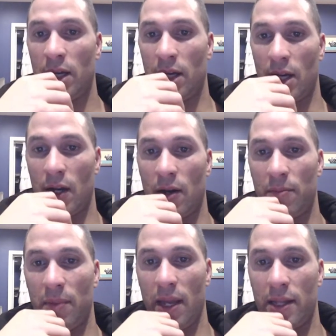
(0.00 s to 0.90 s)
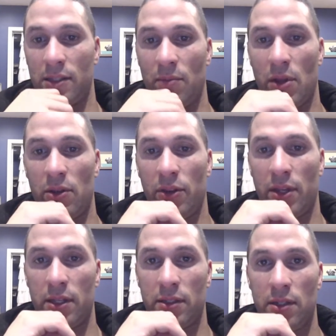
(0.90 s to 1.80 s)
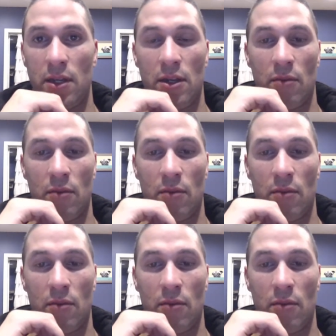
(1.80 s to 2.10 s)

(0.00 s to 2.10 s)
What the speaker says: and some other things.